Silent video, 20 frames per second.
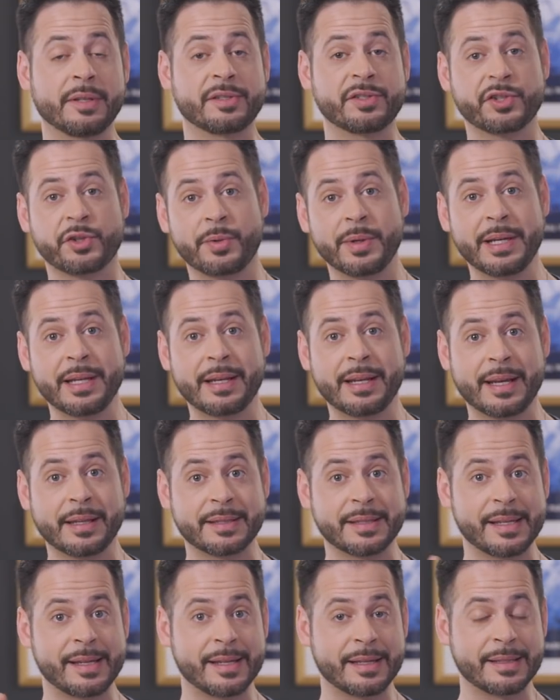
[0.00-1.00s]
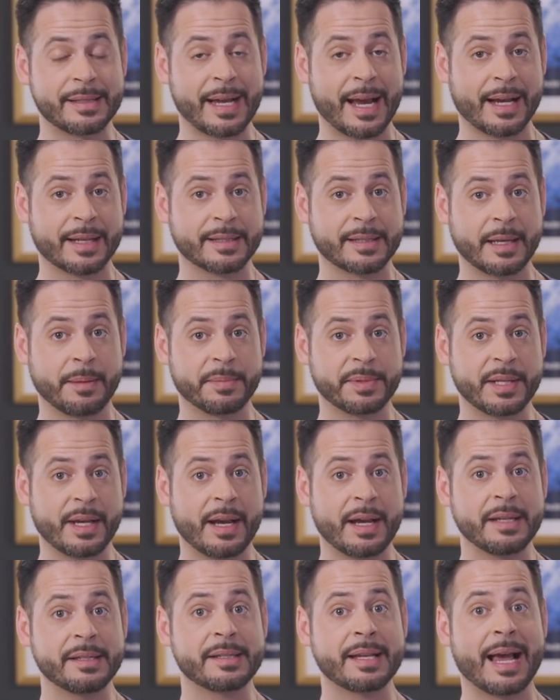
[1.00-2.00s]
it's treated as the exact same
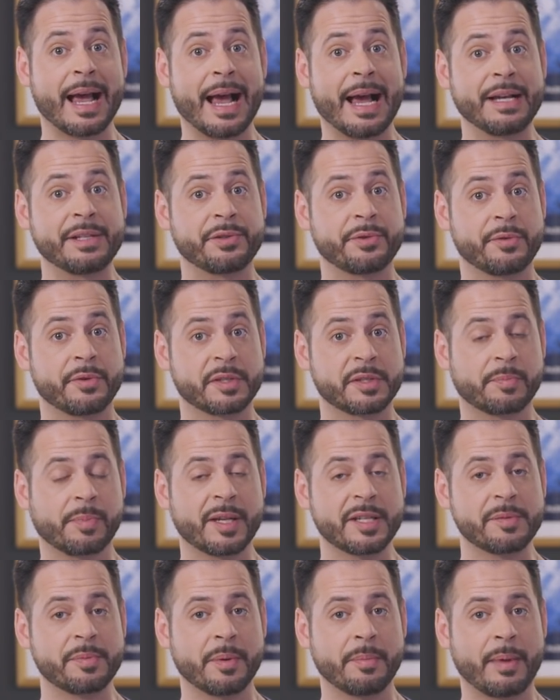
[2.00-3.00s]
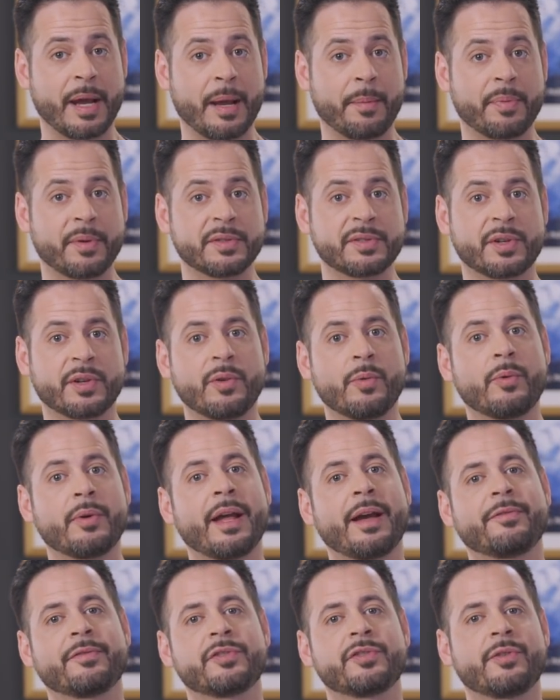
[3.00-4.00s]
size as your displacement map so you
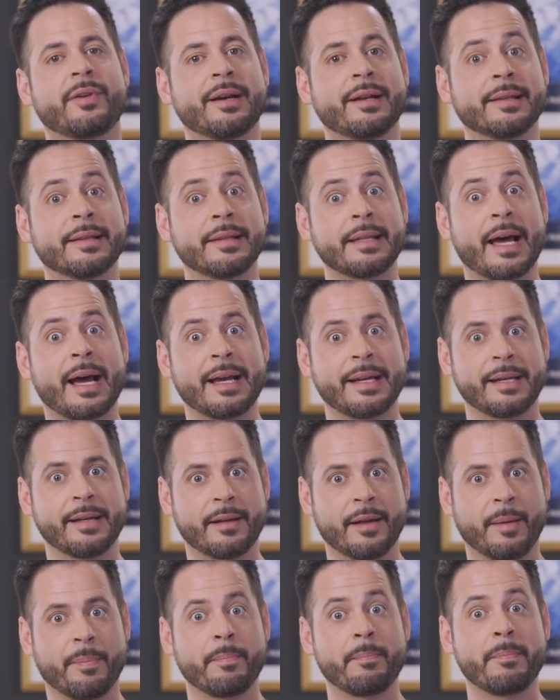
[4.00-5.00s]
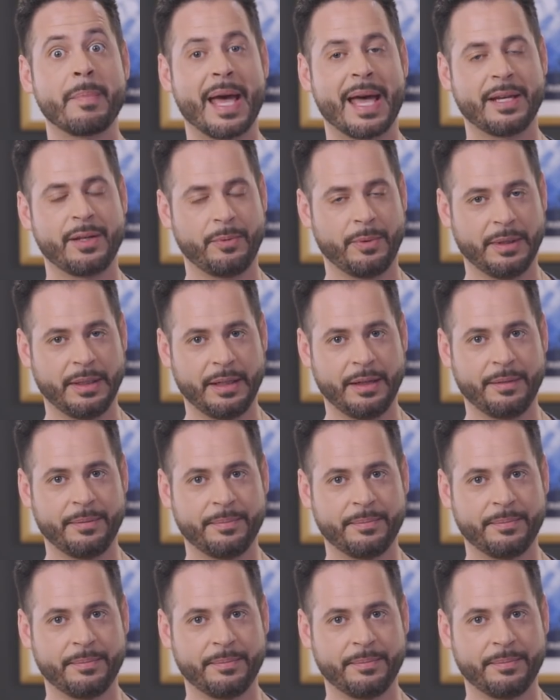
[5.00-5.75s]
won't have to try to line it up manually.